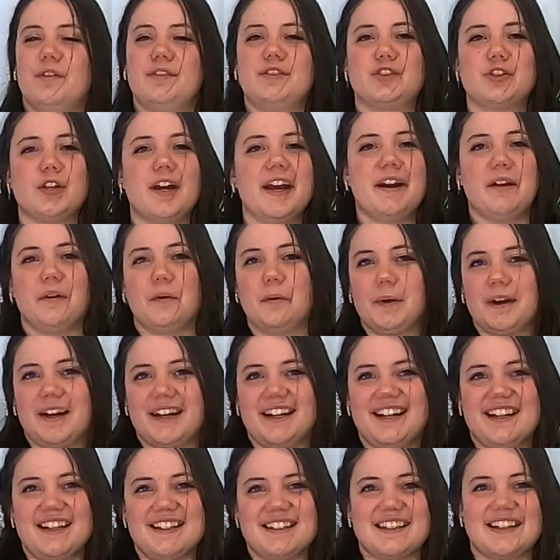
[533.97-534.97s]
try to
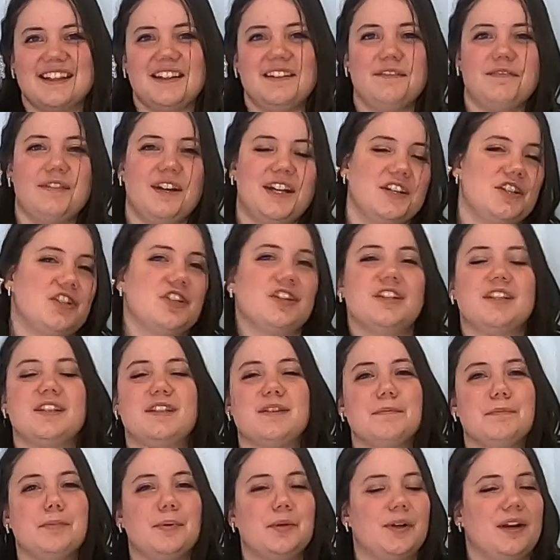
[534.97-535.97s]
organize
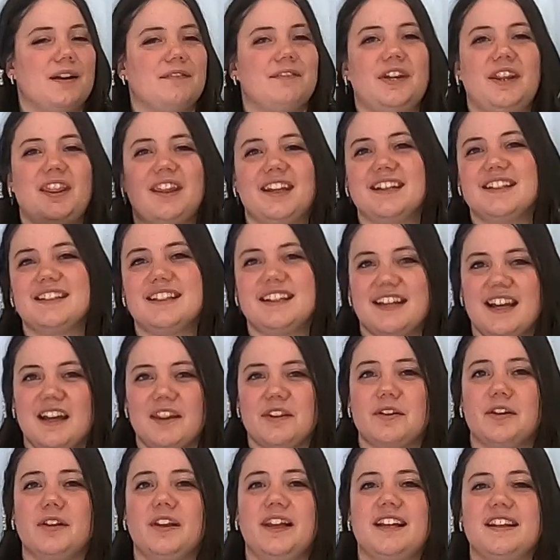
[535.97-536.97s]
conventions and put everything
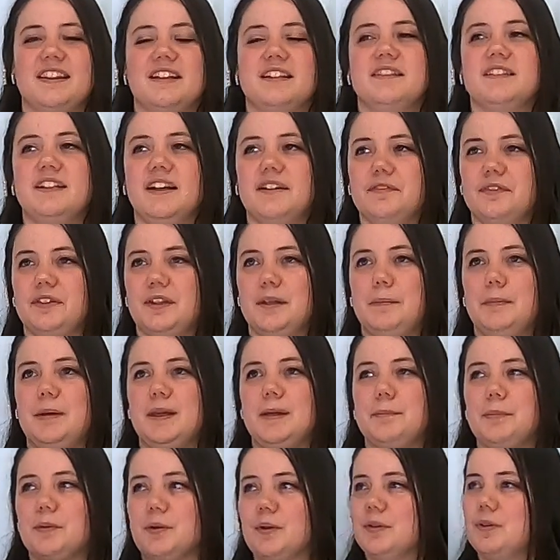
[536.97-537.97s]
together like the lovely
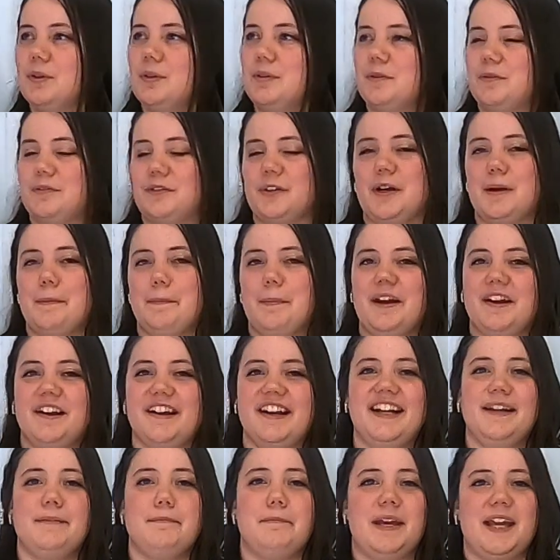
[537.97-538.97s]
people who were at
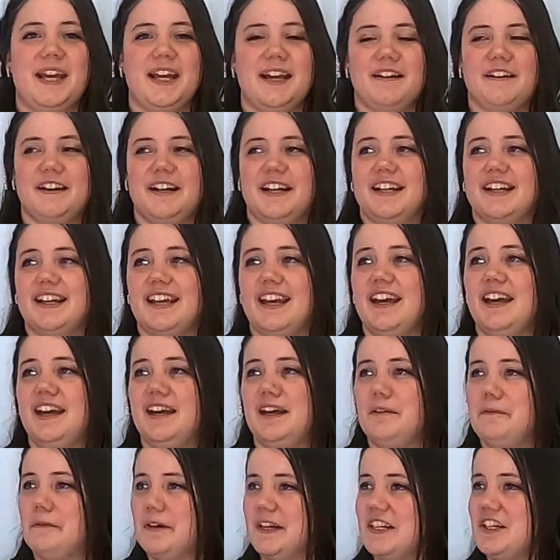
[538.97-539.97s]
Bay Area
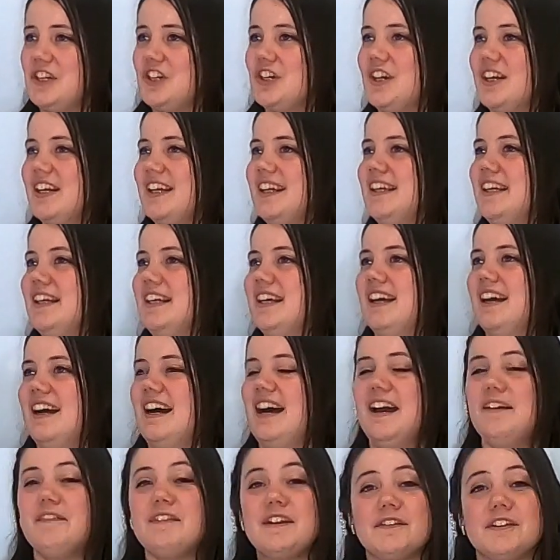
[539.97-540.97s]
K, which
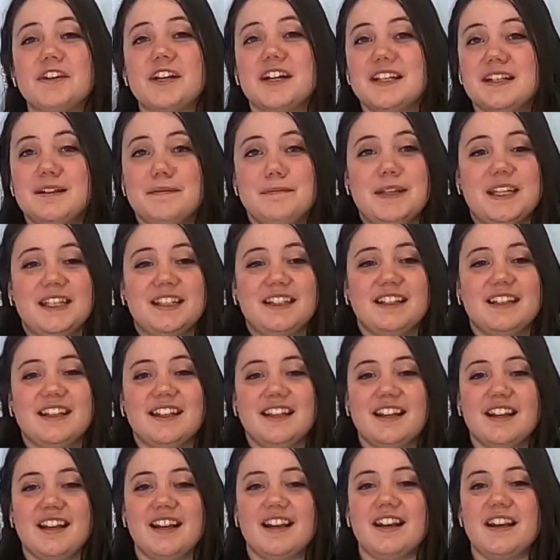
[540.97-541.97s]
I've never gotten to meet.
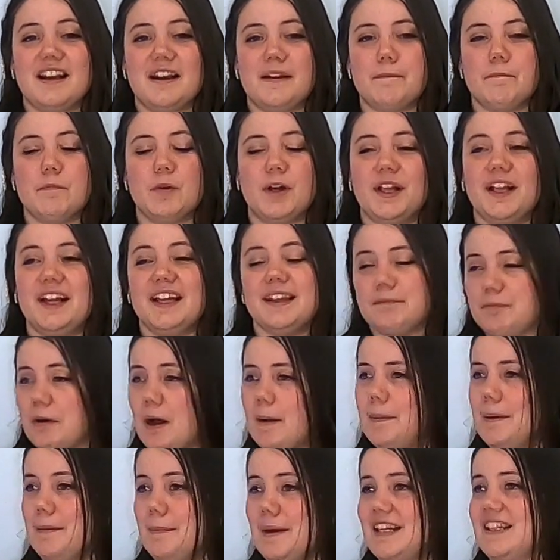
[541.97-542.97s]
Well, I
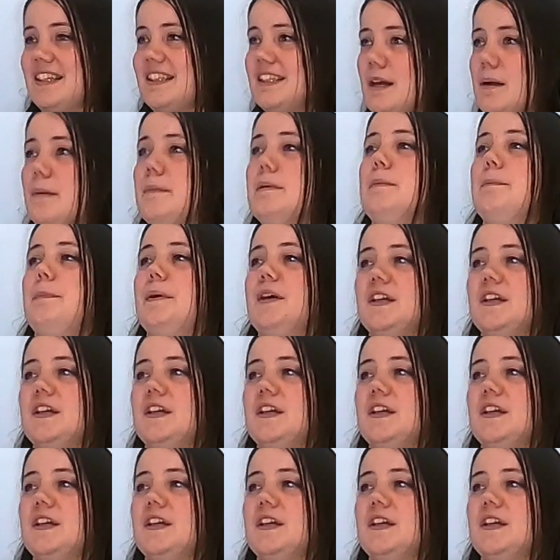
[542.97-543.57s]
probably met some in